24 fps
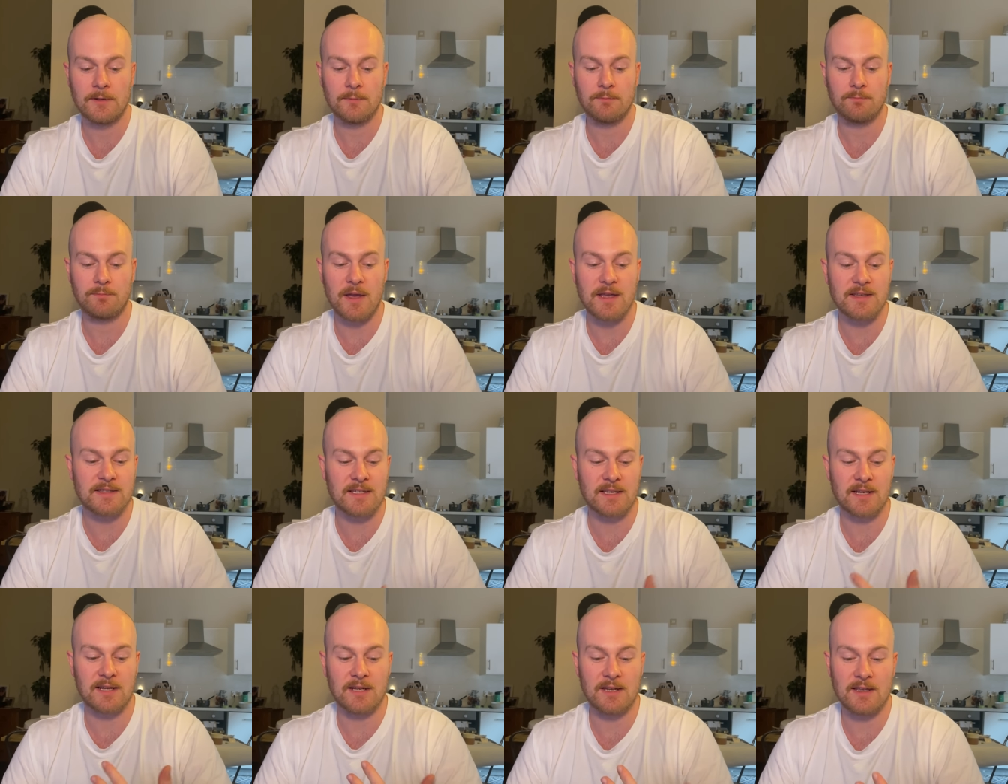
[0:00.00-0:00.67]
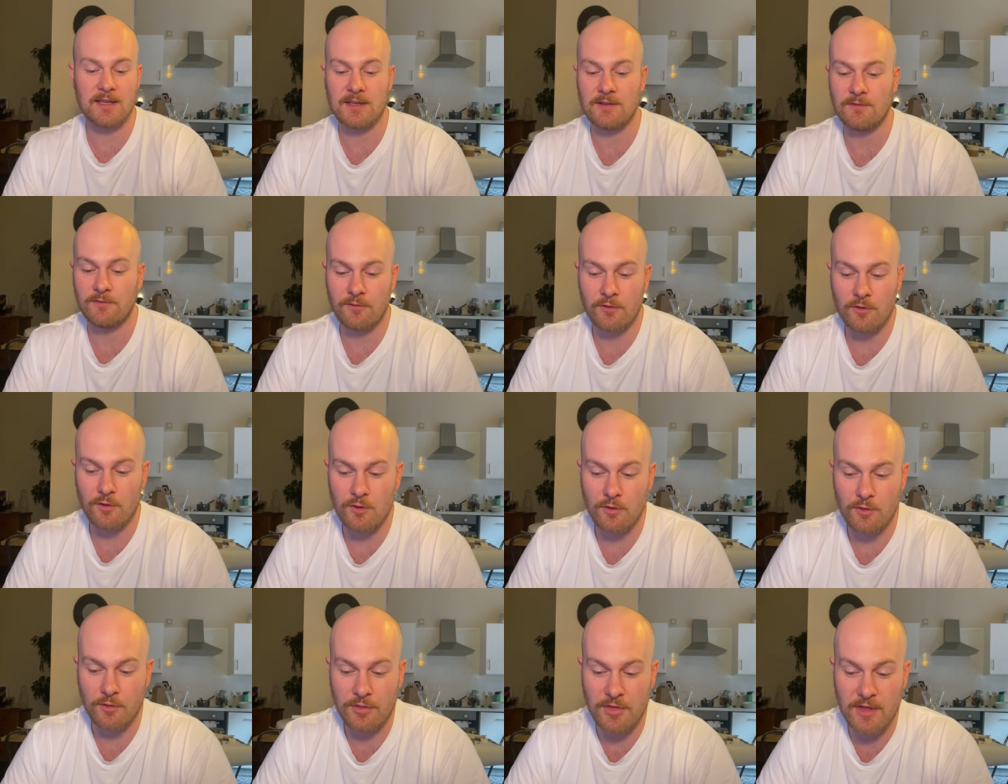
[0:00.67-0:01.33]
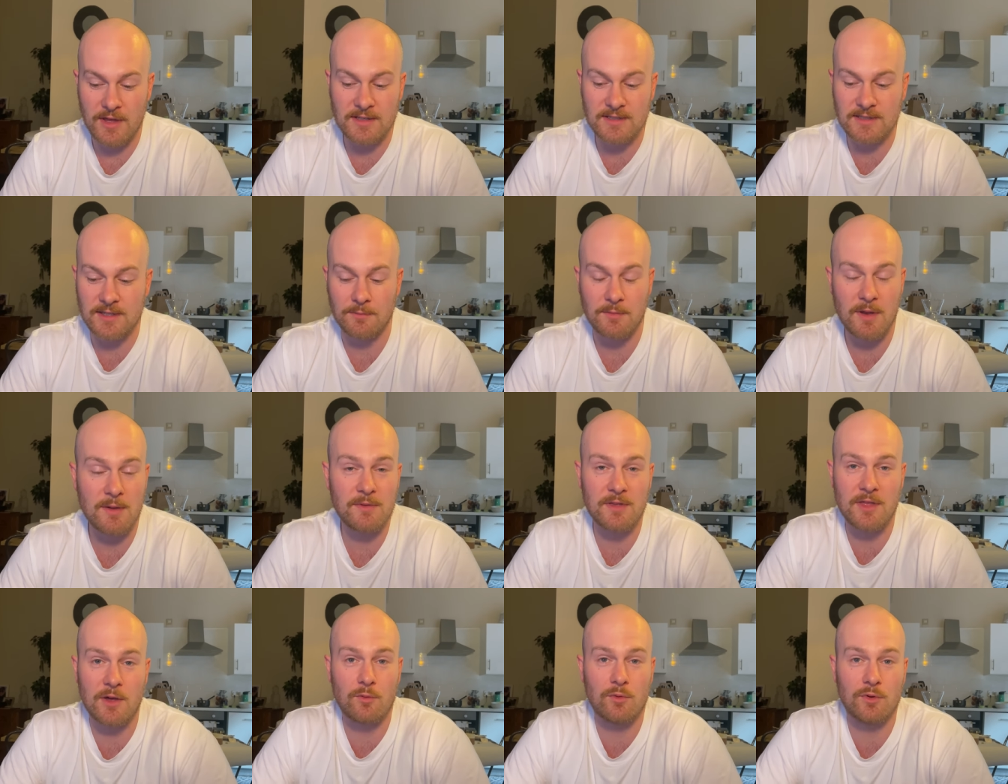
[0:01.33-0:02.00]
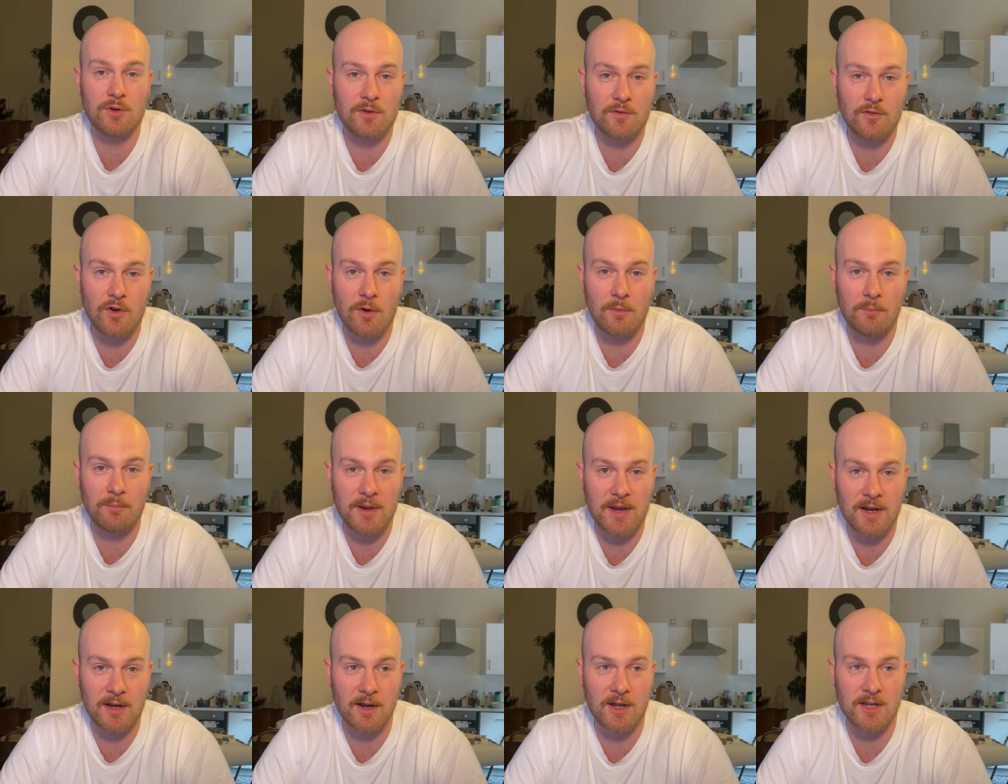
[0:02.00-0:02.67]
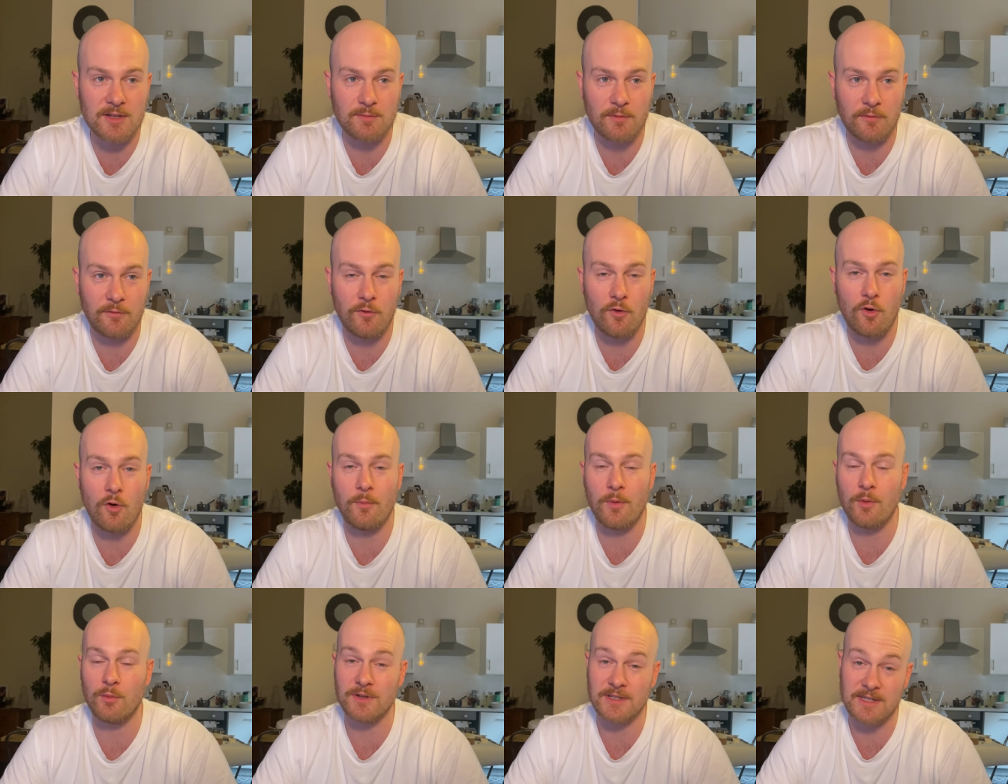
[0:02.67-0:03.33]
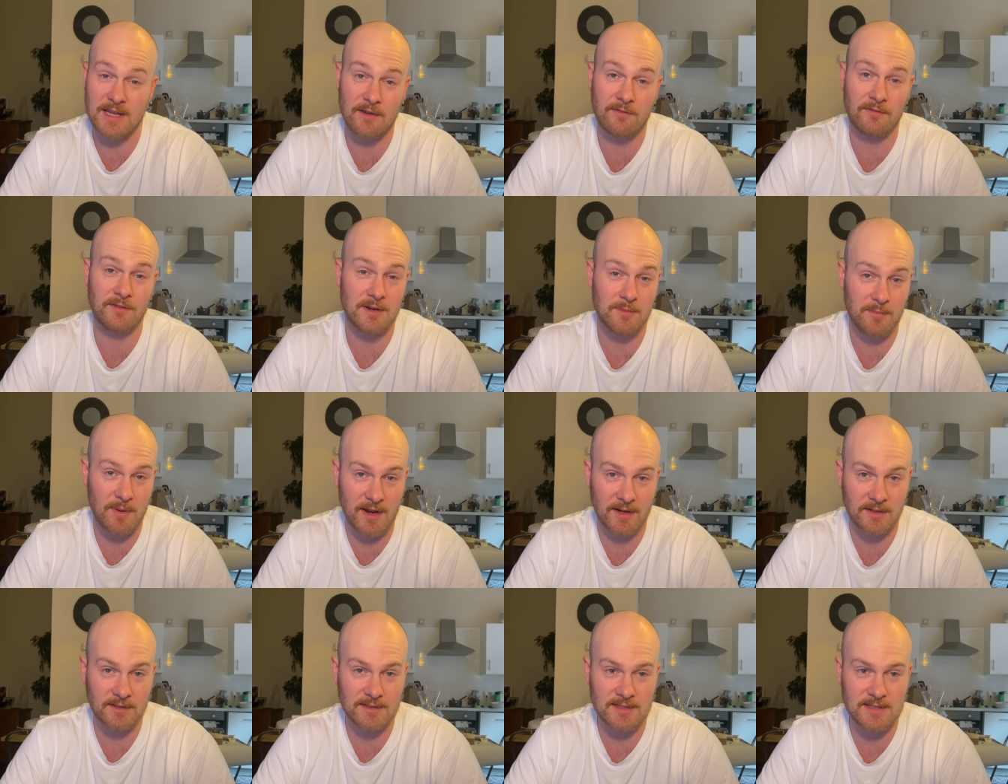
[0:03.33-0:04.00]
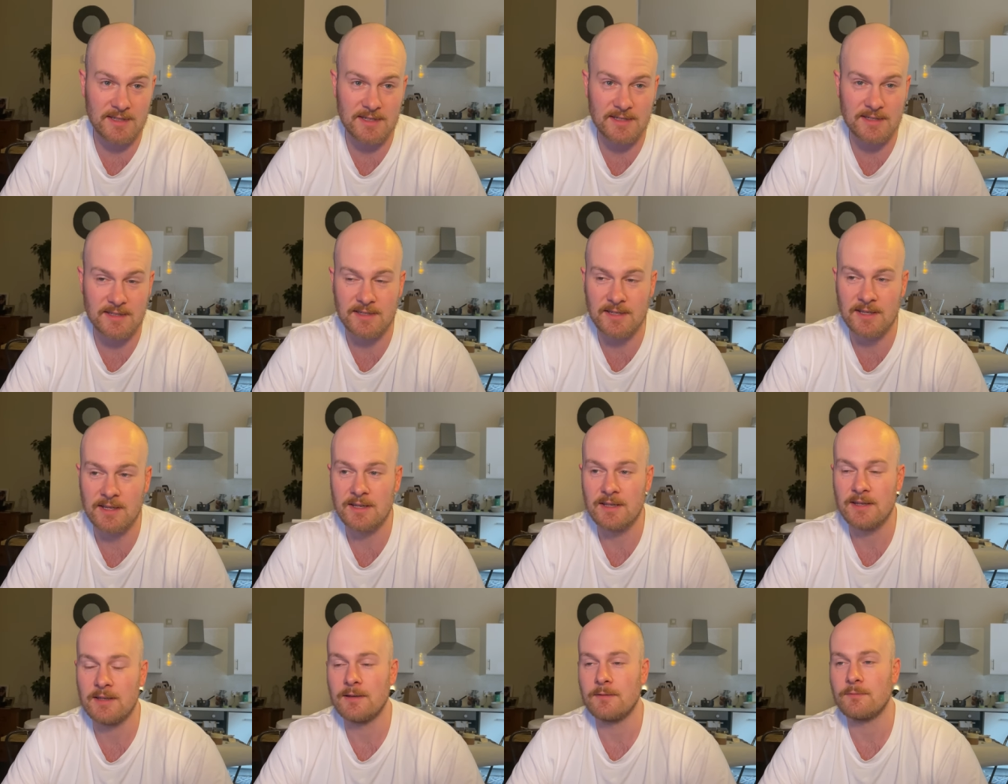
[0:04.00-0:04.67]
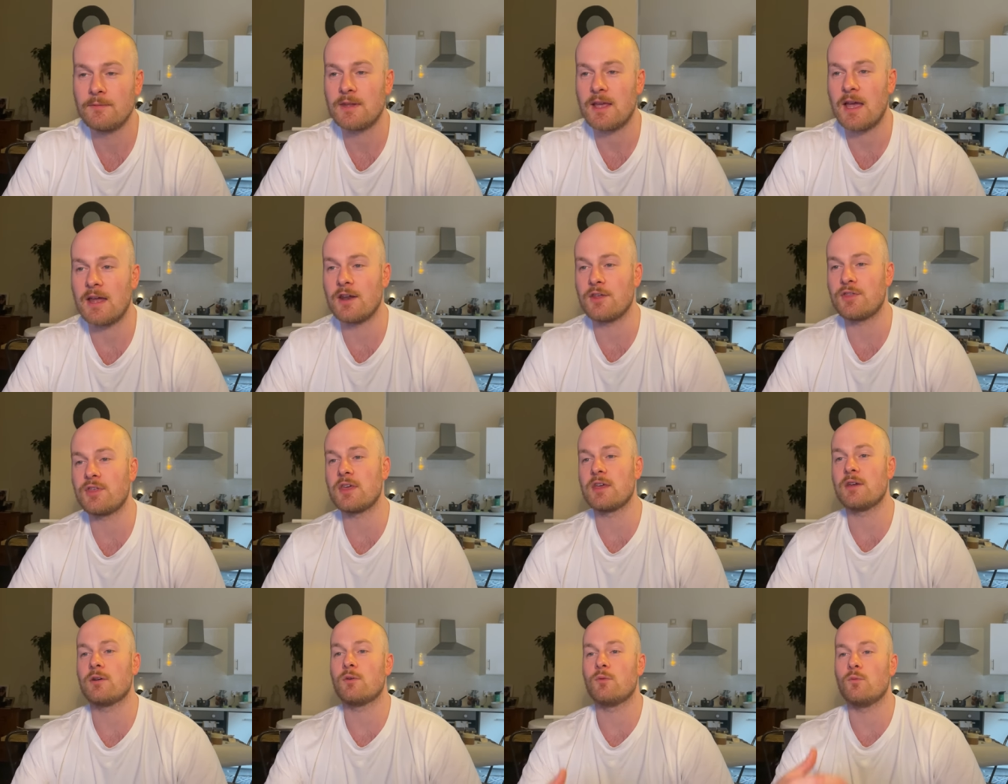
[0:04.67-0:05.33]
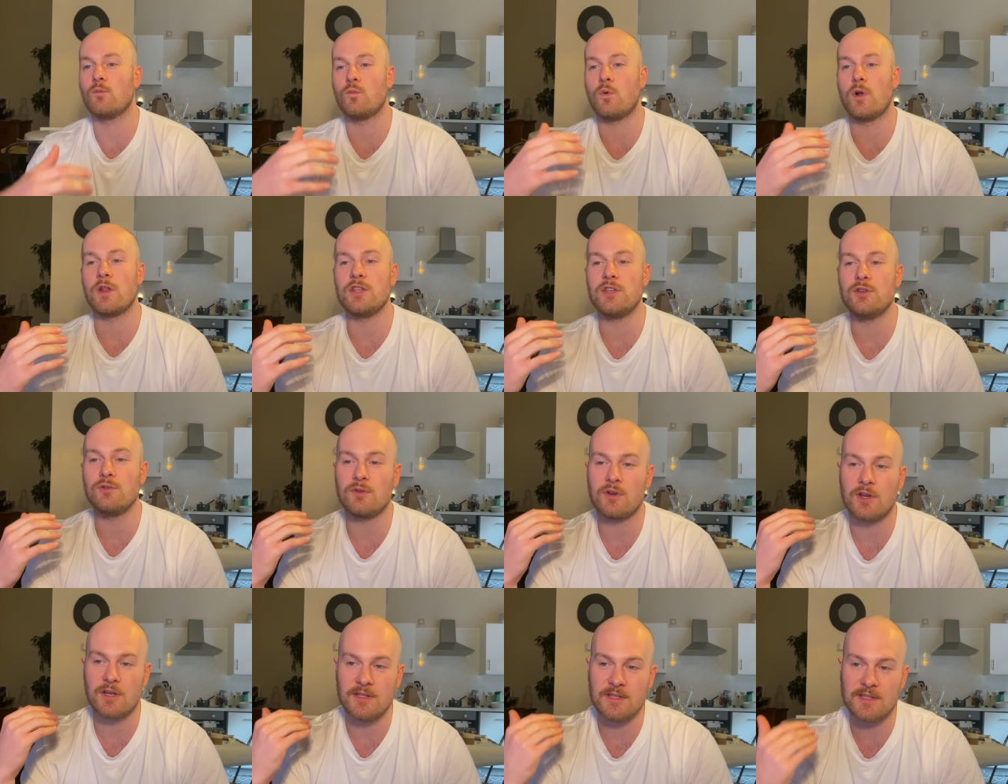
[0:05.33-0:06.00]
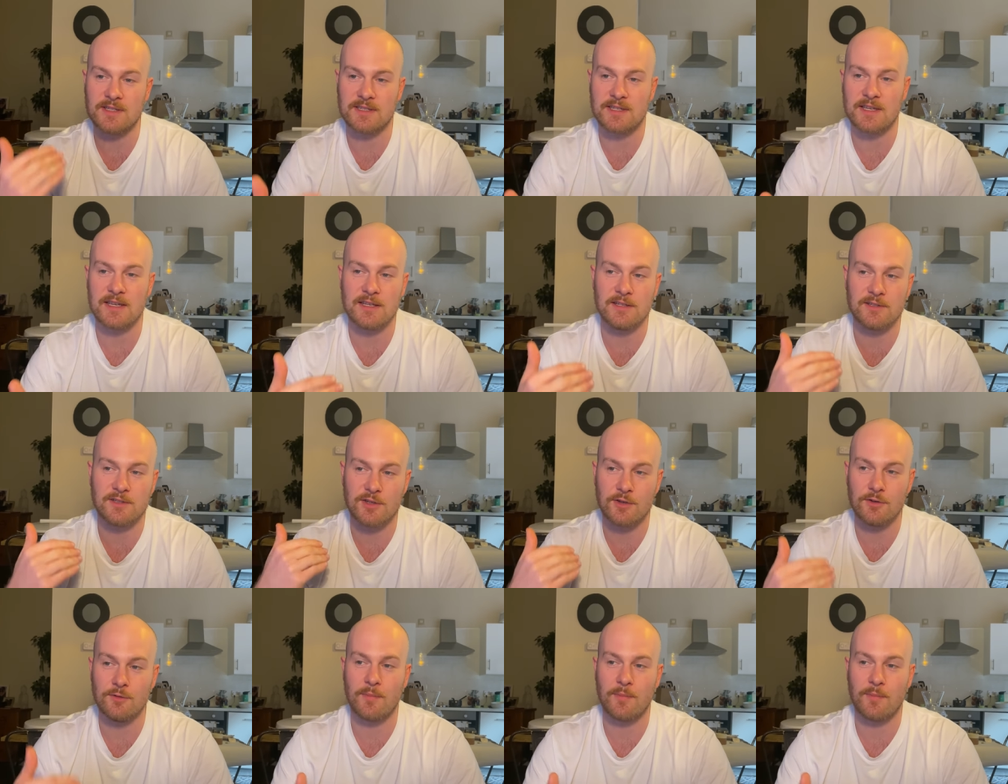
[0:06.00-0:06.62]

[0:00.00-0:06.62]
basically for things that maybe they wouldn't have gotten penalised before but were definitely penalties. And I think when you concede two